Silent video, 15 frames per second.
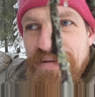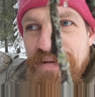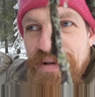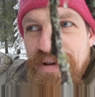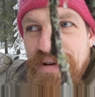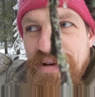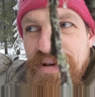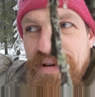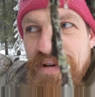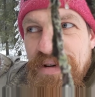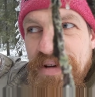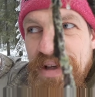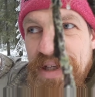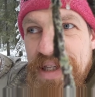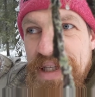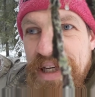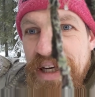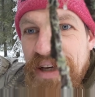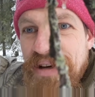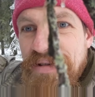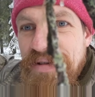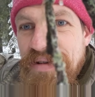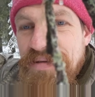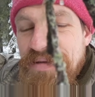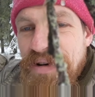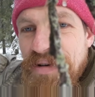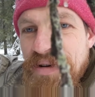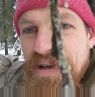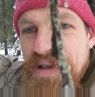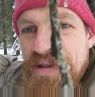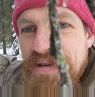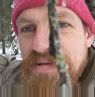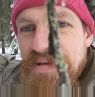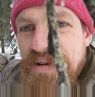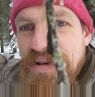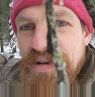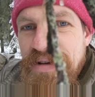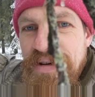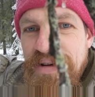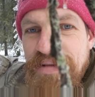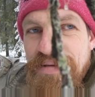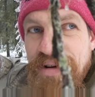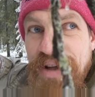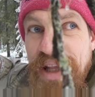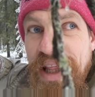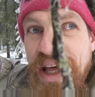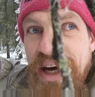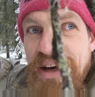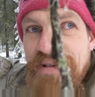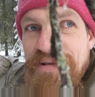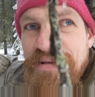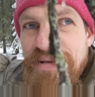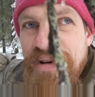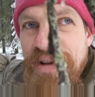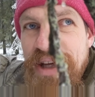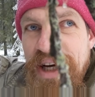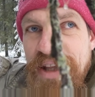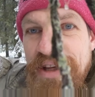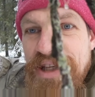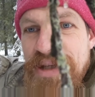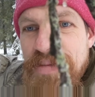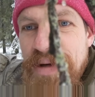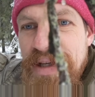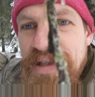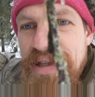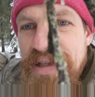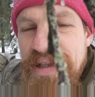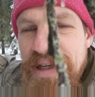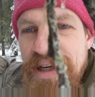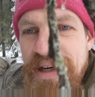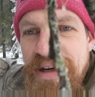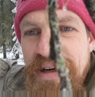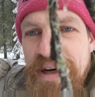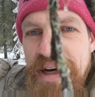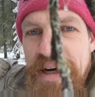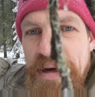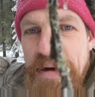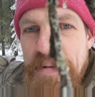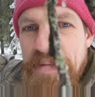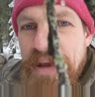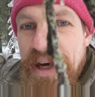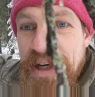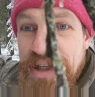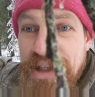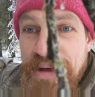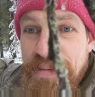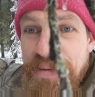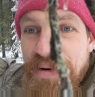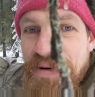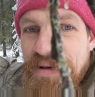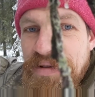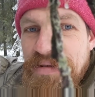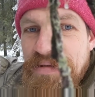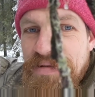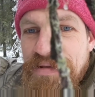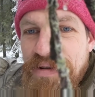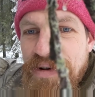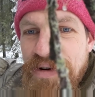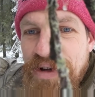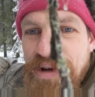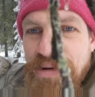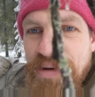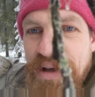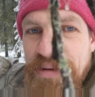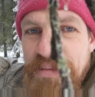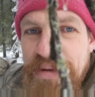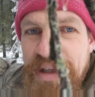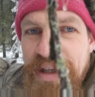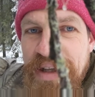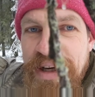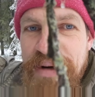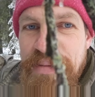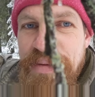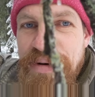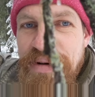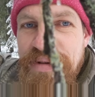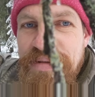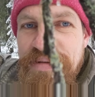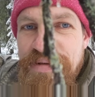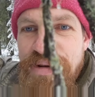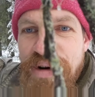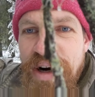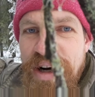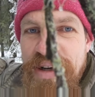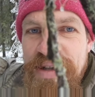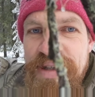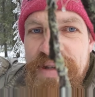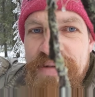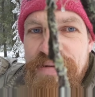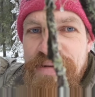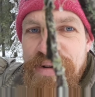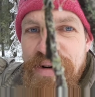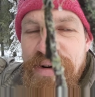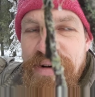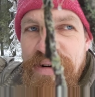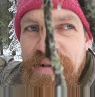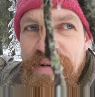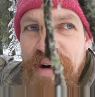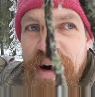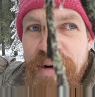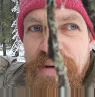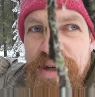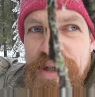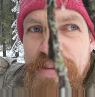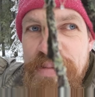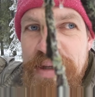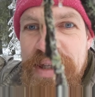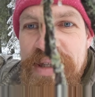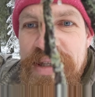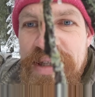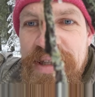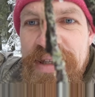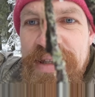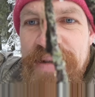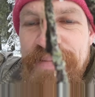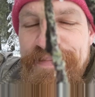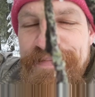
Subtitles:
the sake of the forest, for the life of all the other species here. They're actually important for you and me. They're important for us, for our species.